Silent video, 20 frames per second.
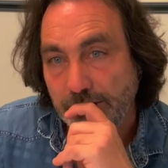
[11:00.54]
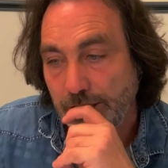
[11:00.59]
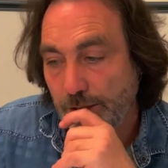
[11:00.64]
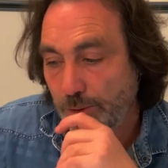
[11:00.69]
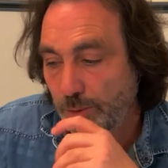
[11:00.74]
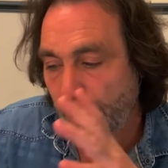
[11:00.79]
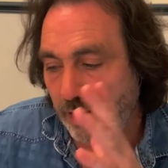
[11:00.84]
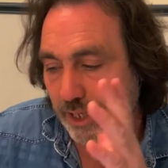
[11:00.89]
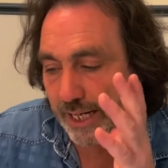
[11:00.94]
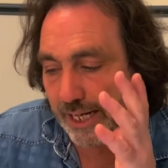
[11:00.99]

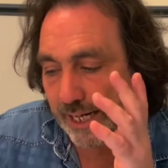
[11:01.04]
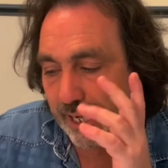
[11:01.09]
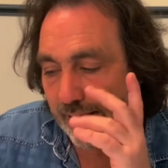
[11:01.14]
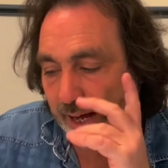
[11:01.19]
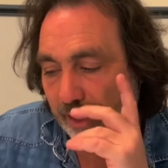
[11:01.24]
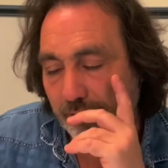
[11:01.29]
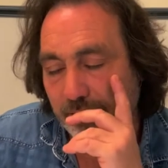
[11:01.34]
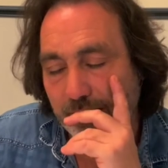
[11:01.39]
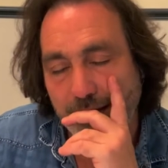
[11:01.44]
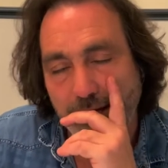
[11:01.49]
You want to get
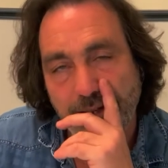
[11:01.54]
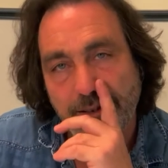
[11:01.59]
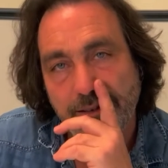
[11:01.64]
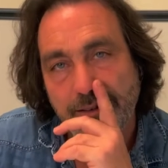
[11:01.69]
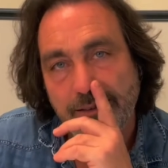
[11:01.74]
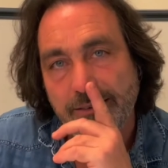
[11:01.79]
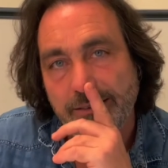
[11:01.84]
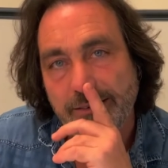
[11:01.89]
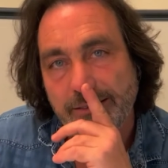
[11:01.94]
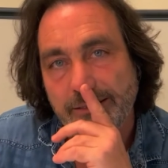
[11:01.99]
out there.
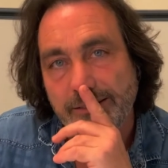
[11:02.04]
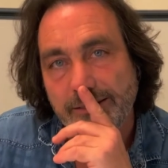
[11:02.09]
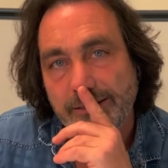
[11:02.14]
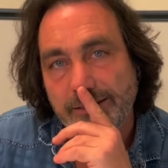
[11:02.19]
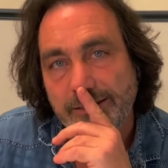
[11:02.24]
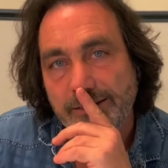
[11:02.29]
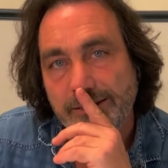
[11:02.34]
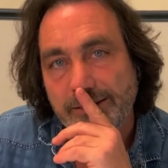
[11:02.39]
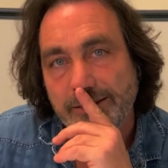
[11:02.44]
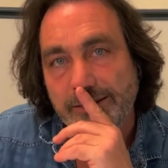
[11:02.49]

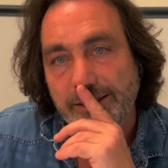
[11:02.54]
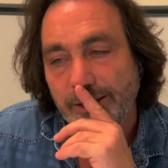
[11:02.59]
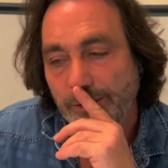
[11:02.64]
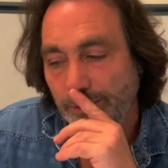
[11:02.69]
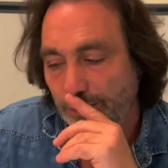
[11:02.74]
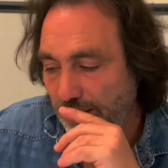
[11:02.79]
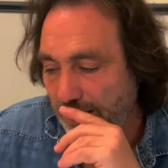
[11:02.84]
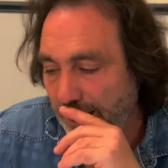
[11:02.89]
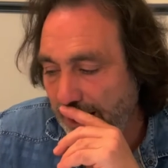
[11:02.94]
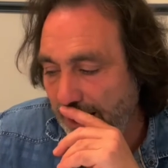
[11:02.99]
You
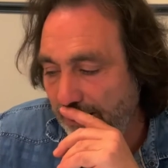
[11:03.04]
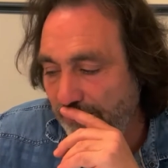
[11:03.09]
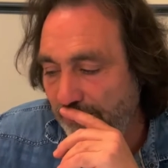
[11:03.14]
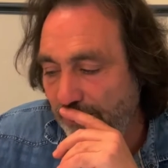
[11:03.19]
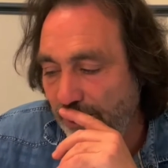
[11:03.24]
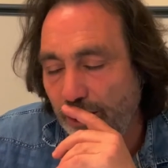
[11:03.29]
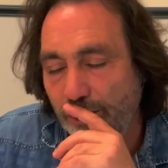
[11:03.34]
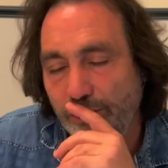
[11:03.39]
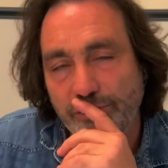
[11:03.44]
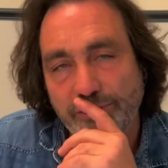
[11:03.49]
want to get
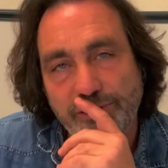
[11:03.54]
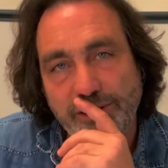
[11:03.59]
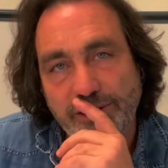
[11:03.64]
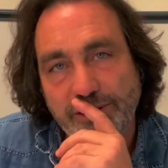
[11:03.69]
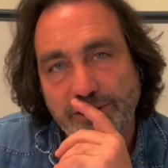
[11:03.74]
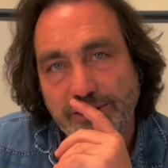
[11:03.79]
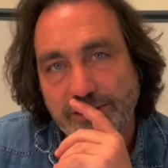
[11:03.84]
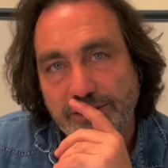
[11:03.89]
involved.